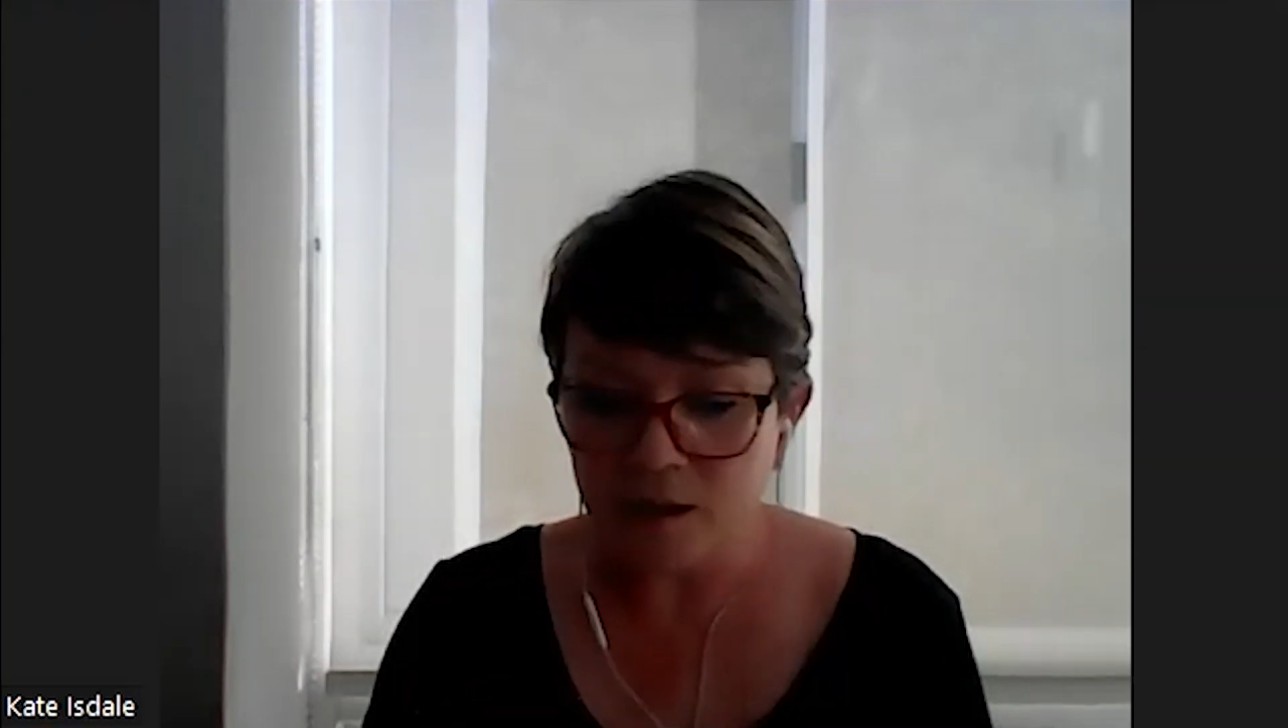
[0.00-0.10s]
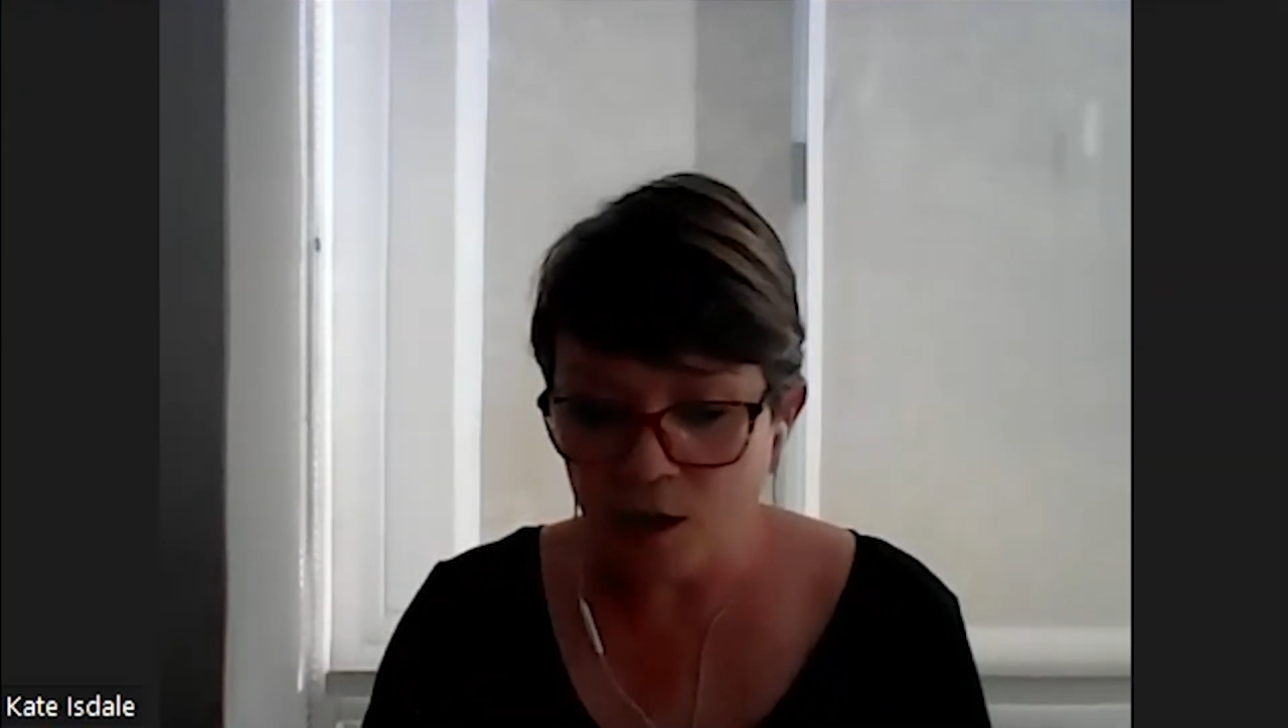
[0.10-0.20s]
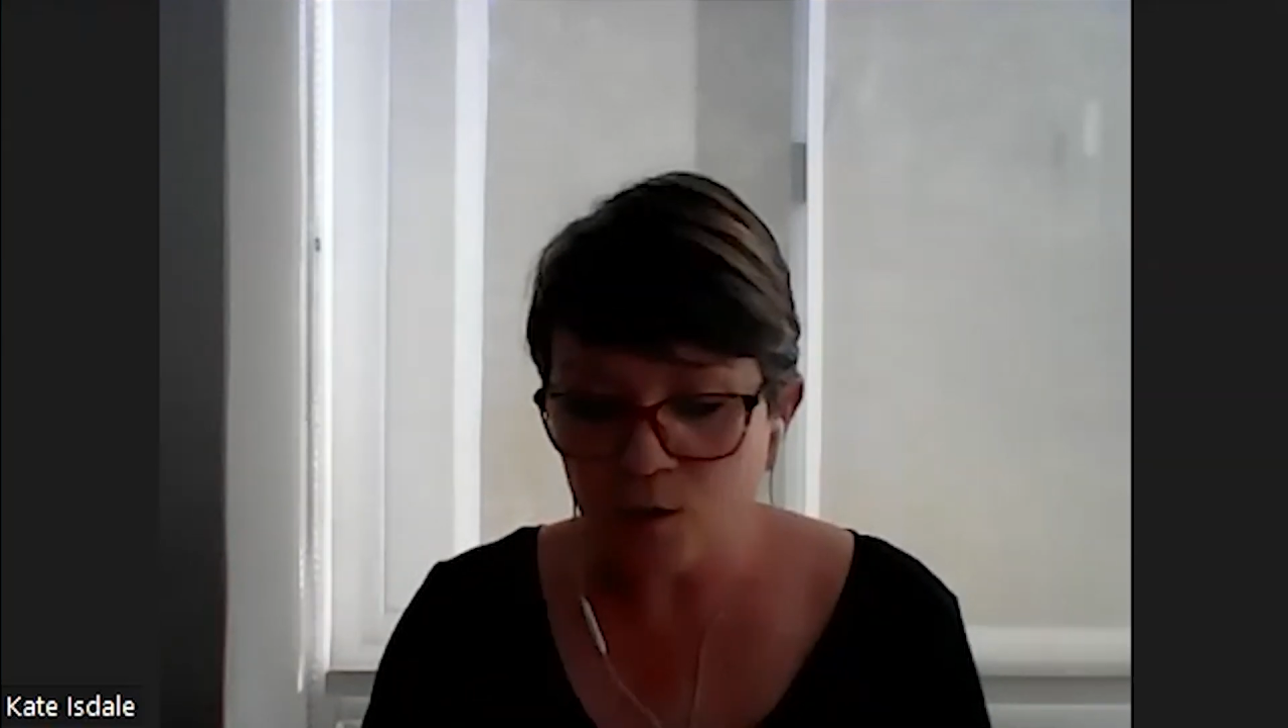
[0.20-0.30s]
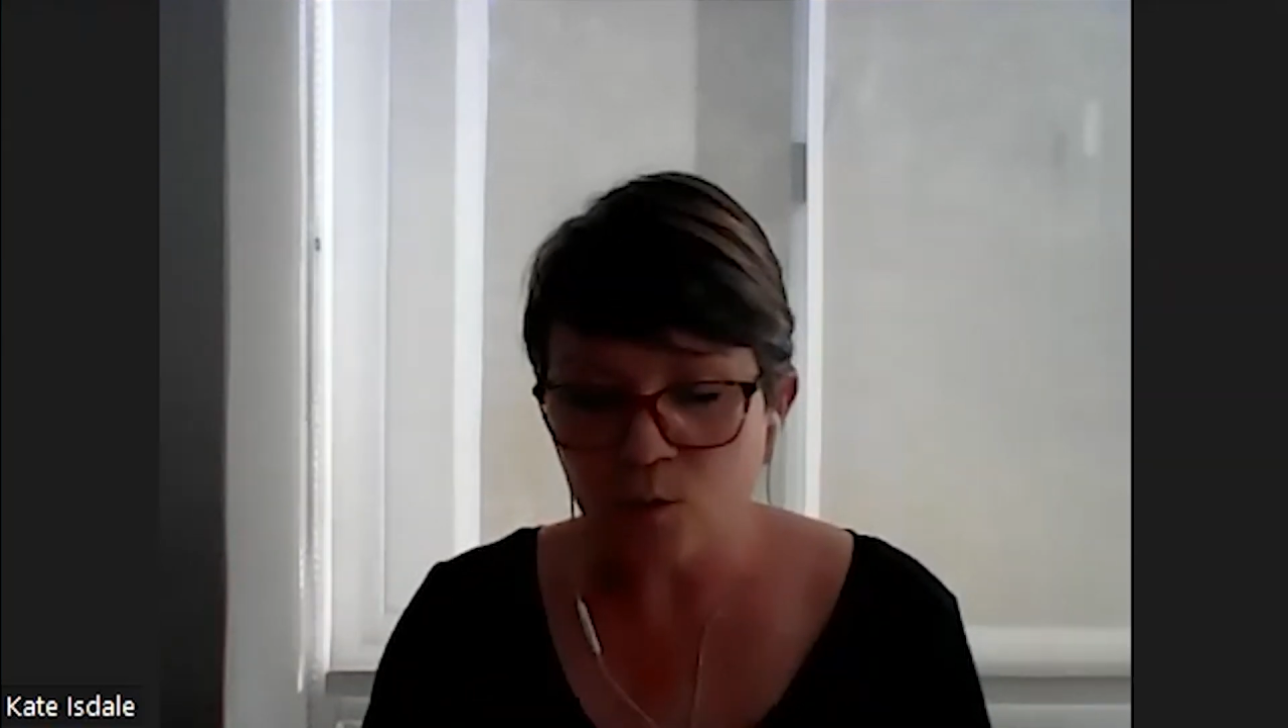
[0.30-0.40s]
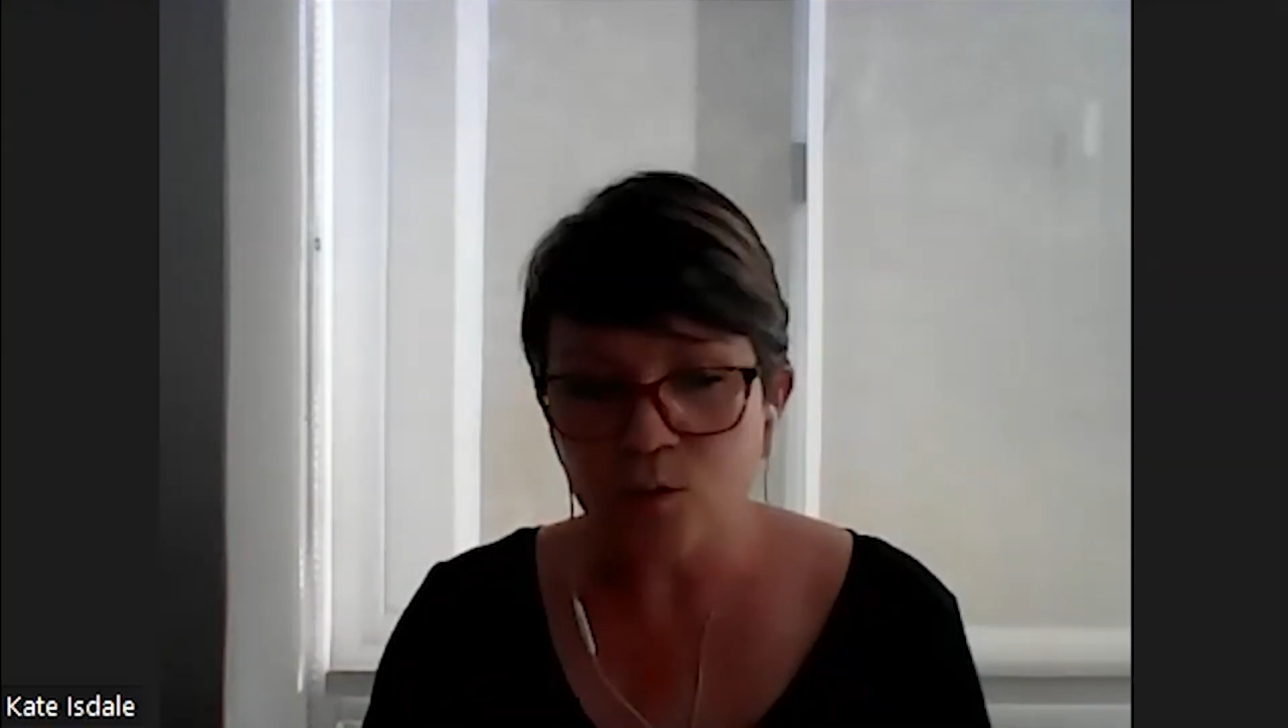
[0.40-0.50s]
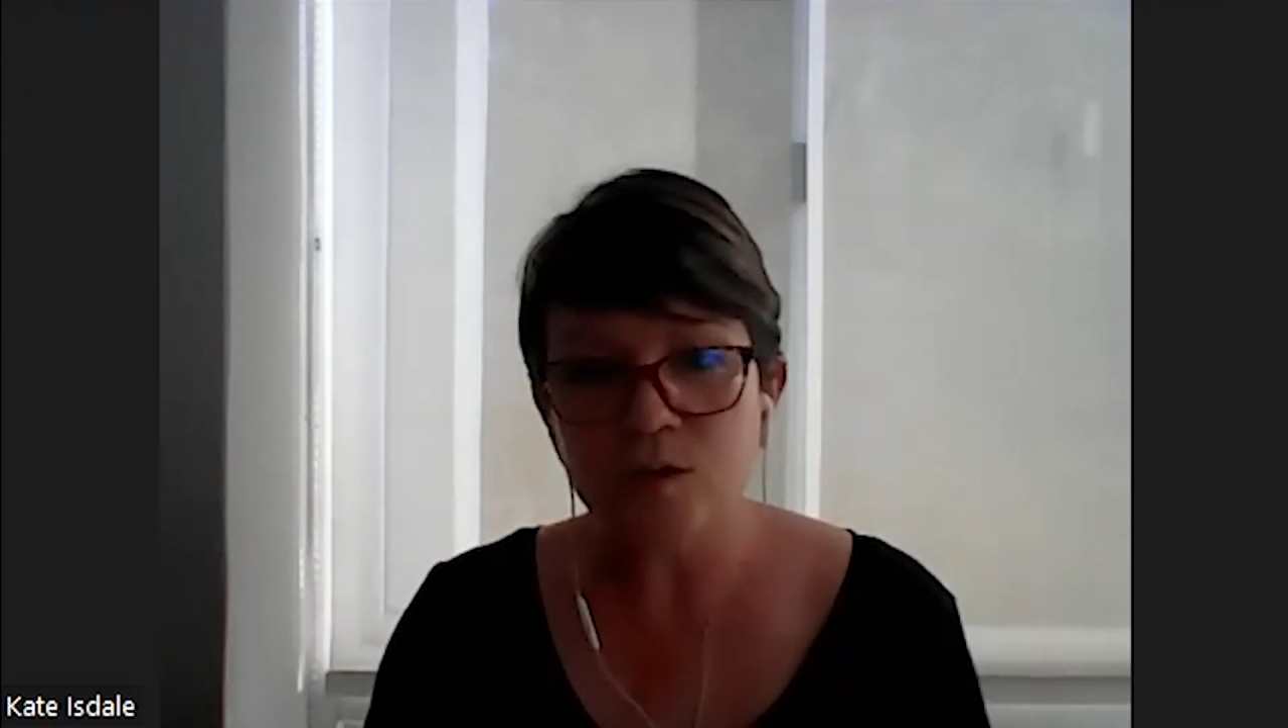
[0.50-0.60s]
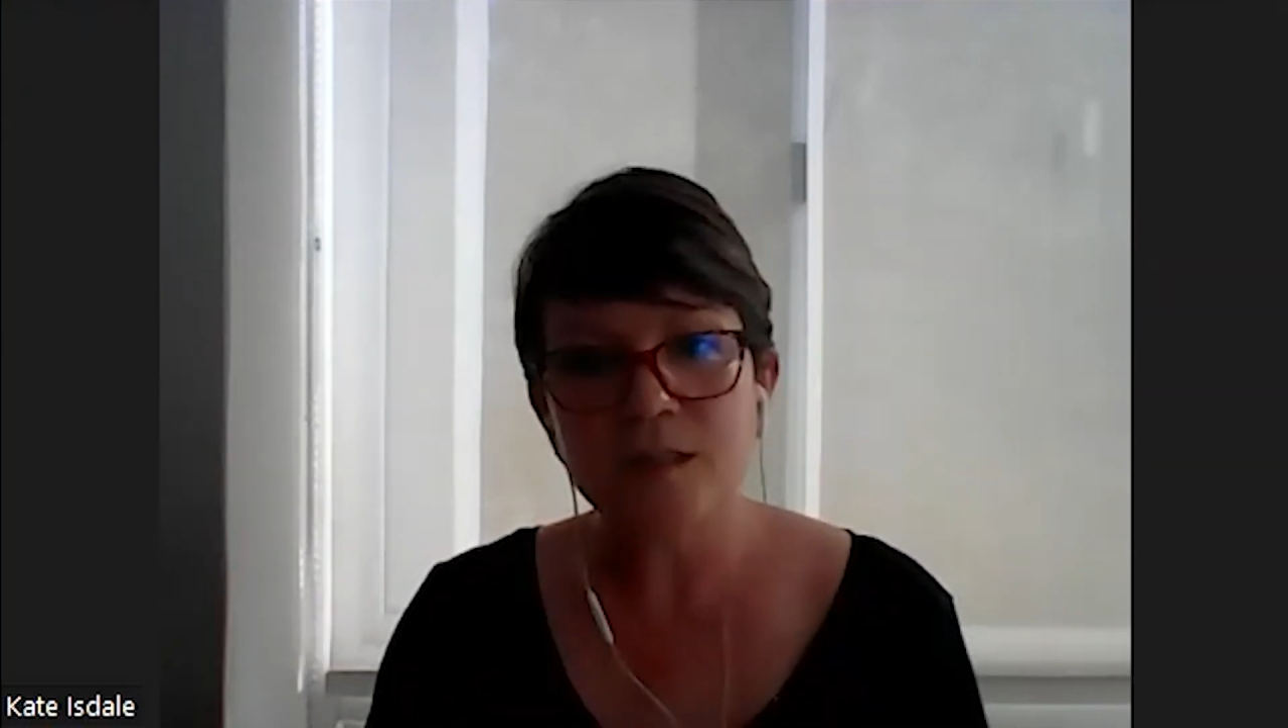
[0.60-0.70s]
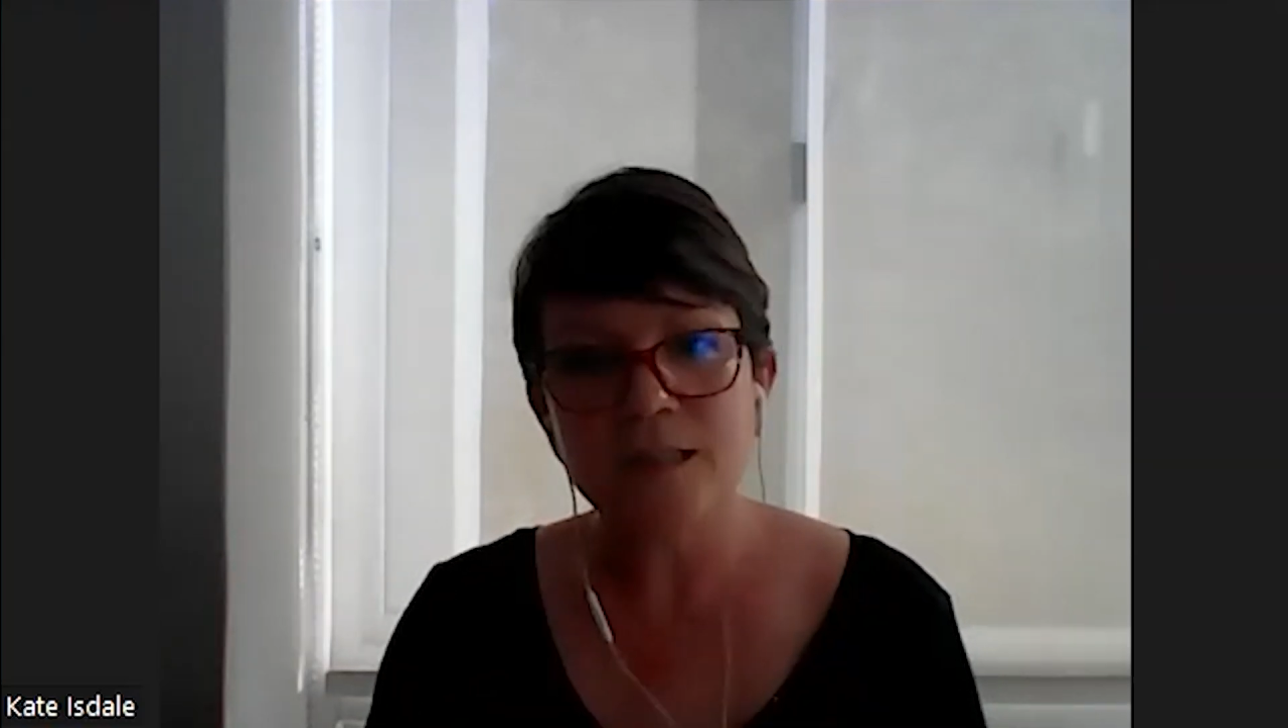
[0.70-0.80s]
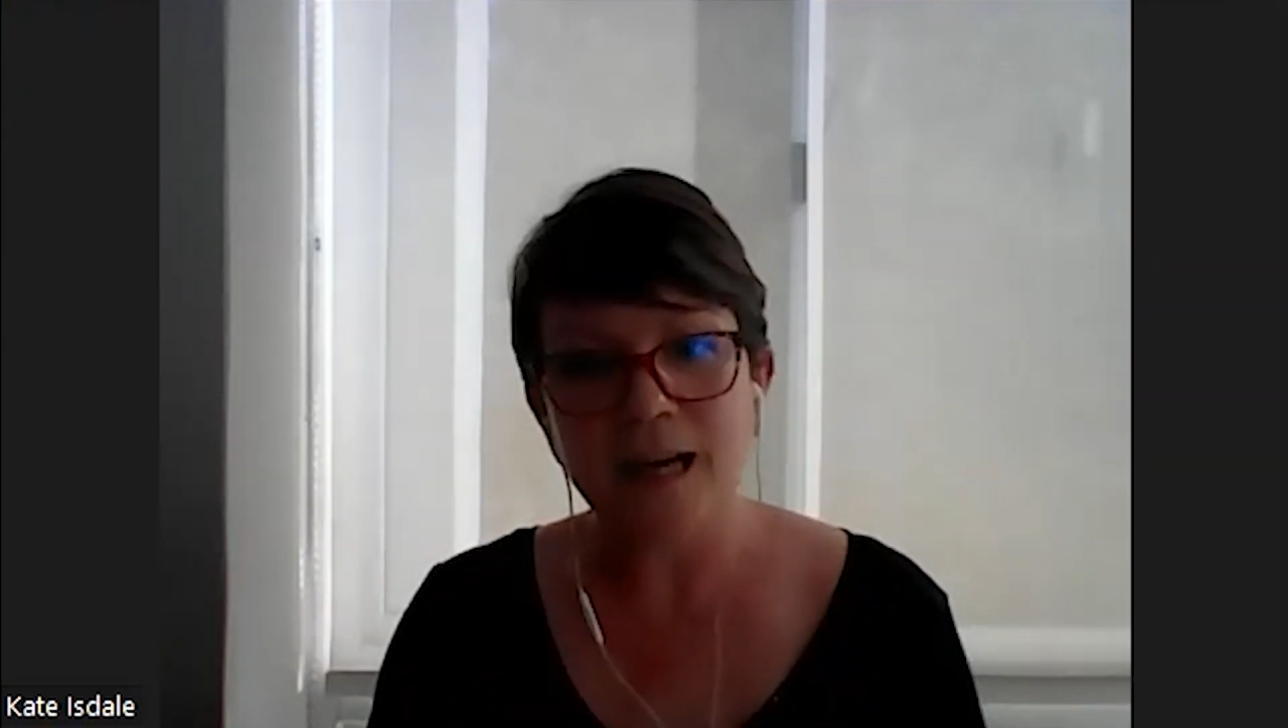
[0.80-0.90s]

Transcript: cohorts.